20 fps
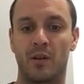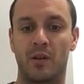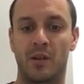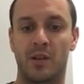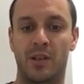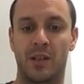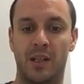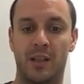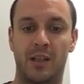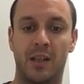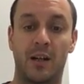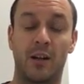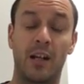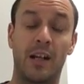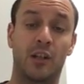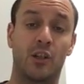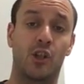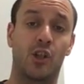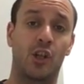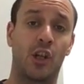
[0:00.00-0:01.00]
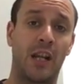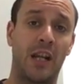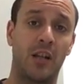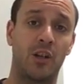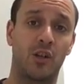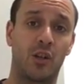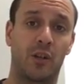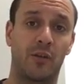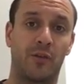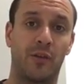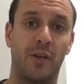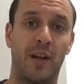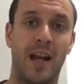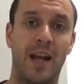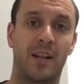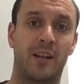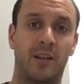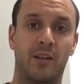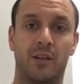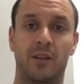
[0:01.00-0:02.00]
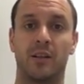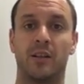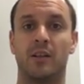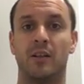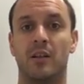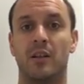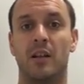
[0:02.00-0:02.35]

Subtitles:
sit there and change our vernacular